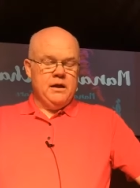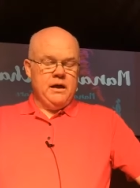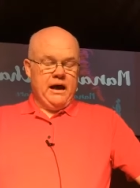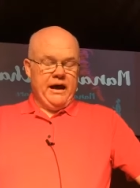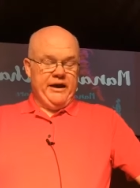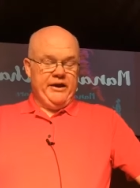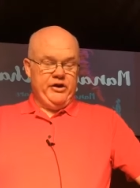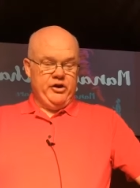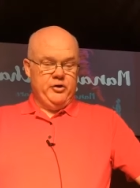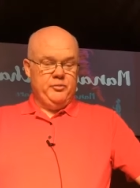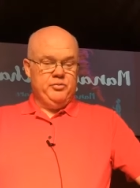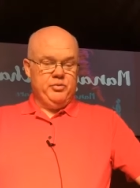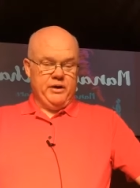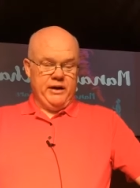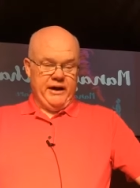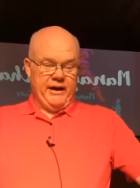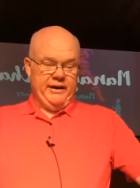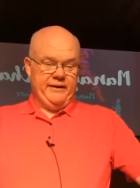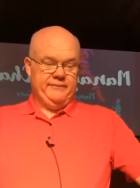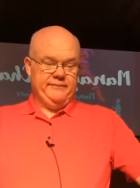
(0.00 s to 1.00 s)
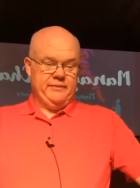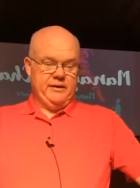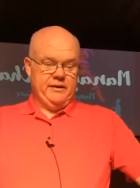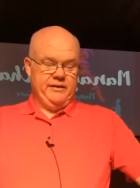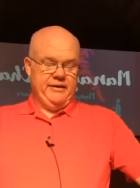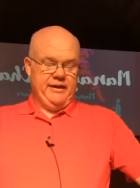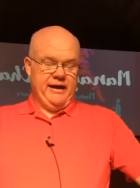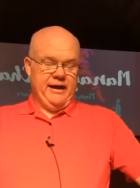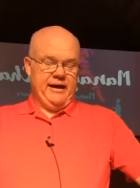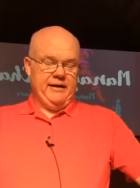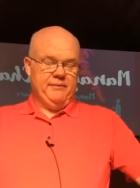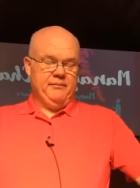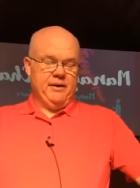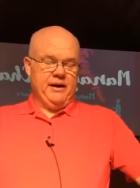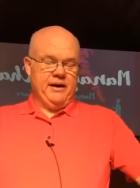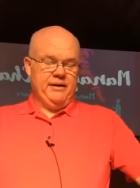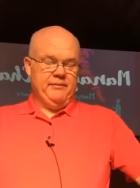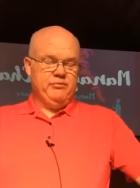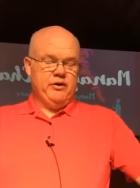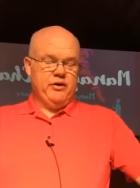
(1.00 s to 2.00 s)
I do pray that
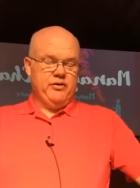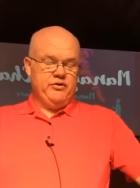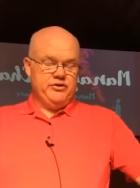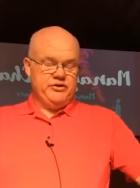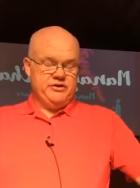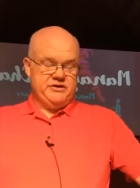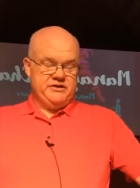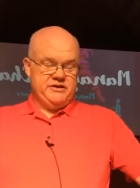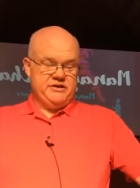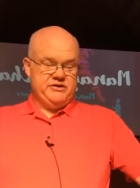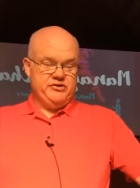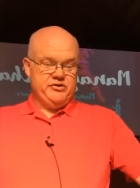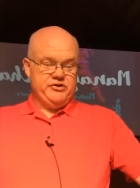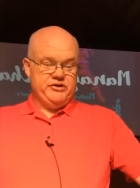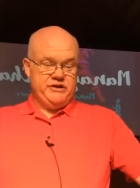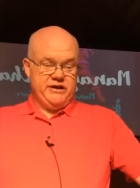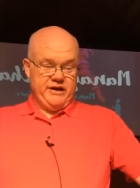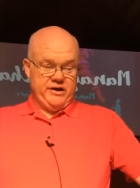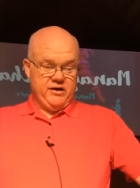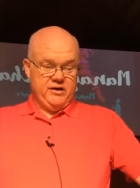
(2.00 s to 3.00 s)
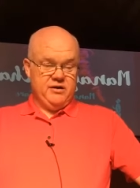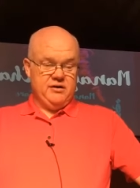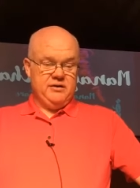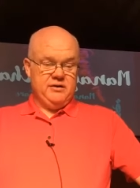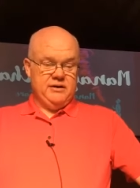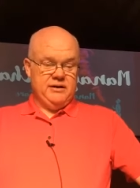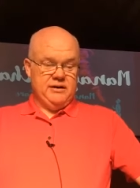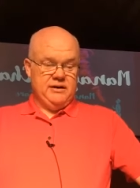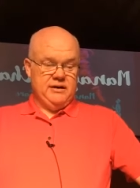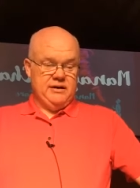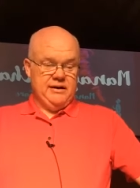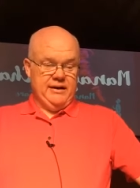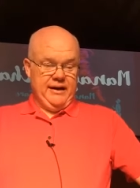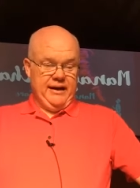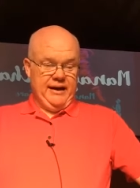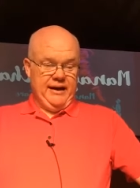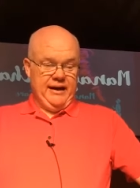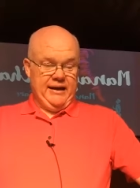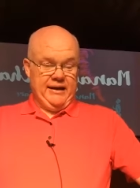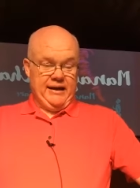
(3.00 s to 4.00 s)
my brothers and sisters here
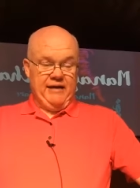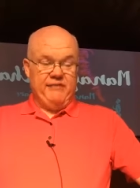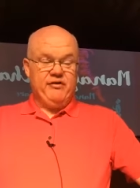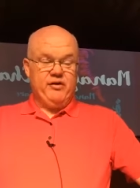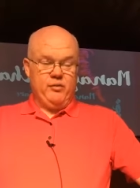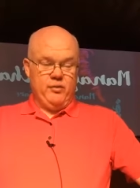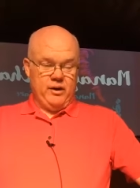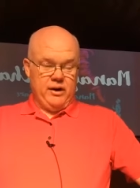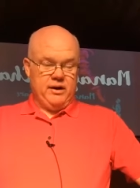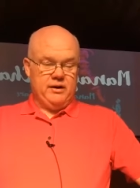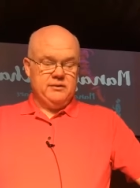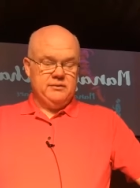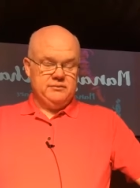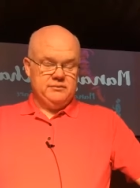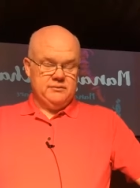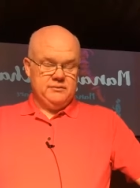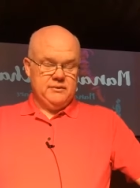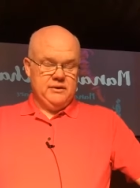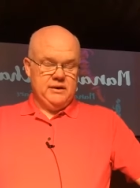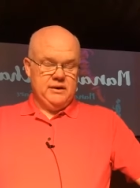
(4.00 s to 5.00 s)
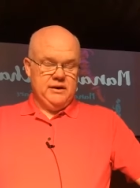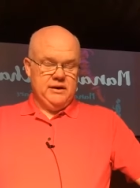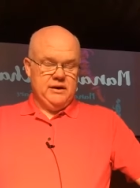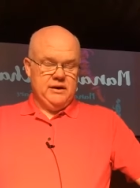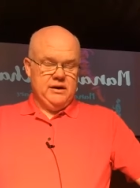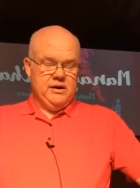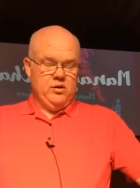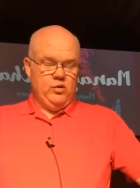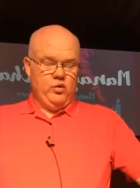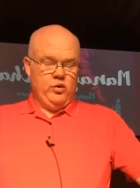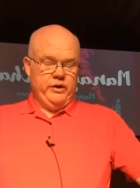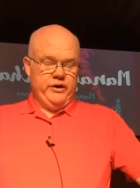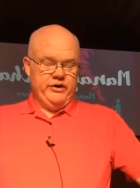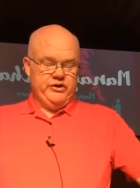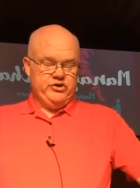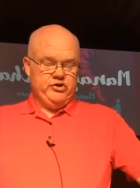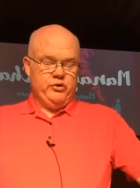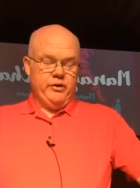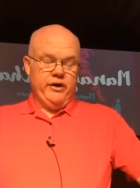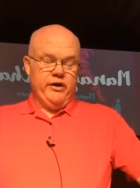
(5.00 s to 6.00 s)
and everywhere would
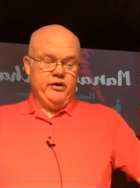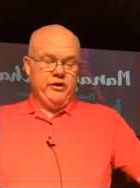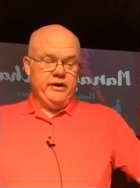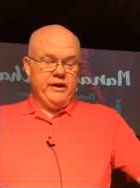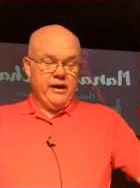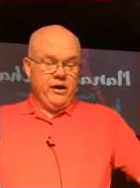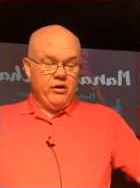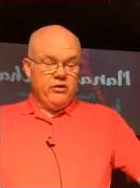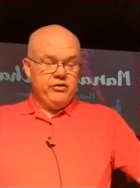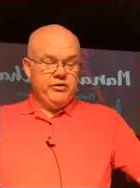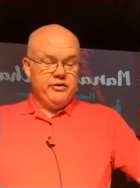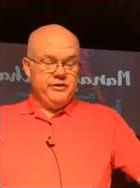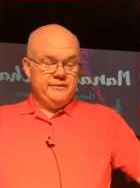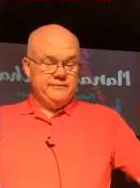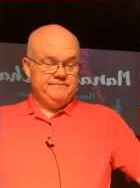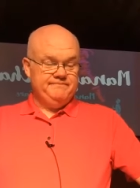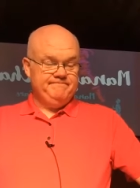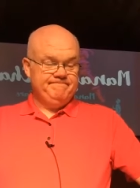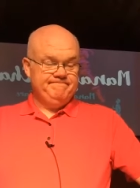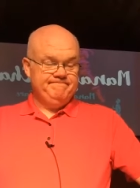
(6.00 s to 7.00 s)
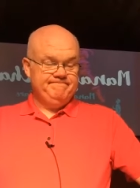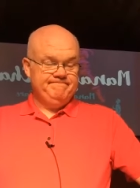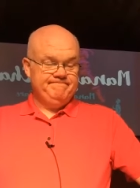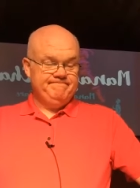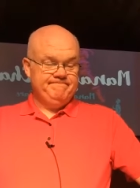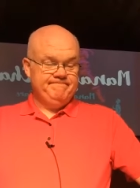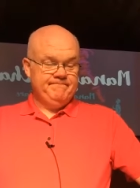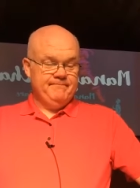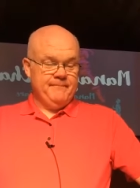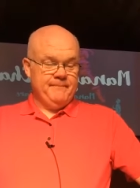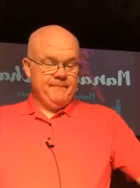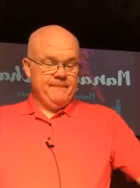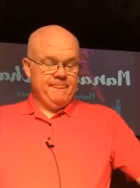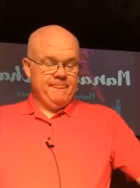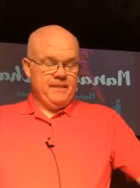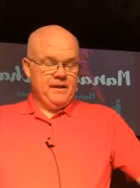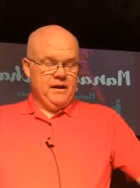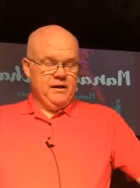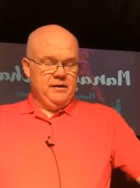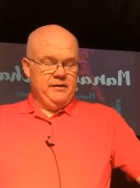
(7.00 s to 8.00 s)
enjoy good health,
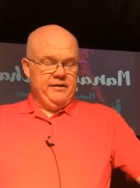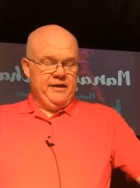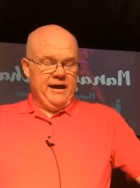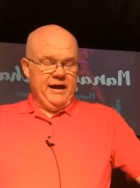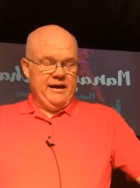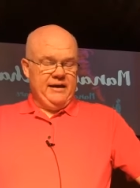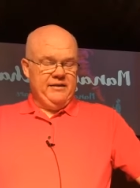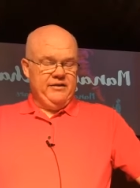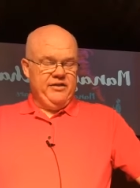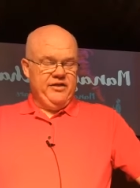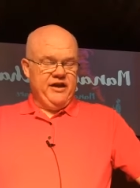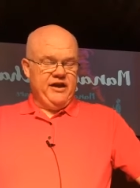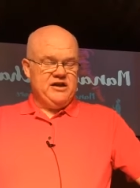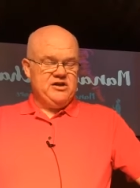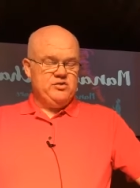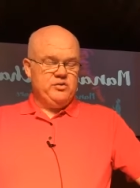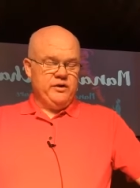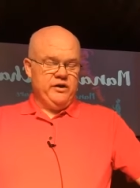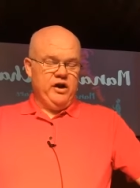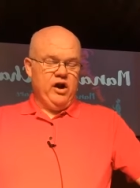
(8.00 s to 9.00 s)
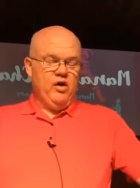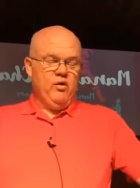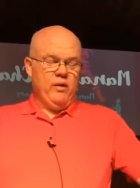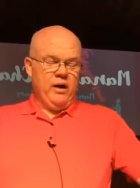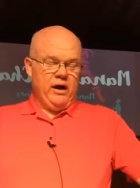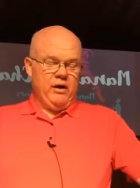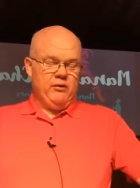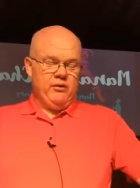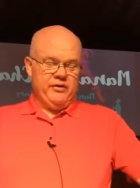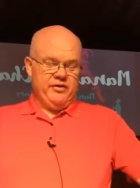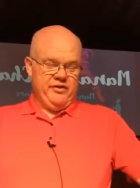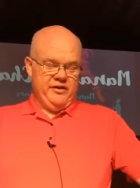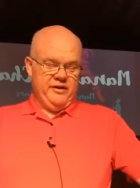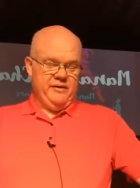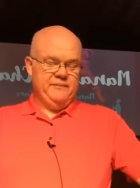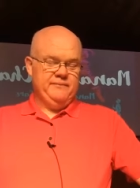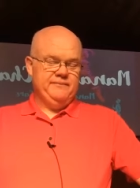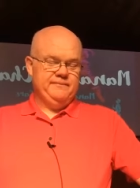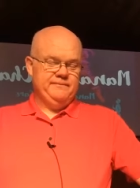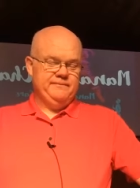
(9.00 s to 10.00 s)
that things would go well with
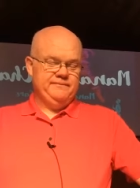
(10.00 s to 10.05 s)
them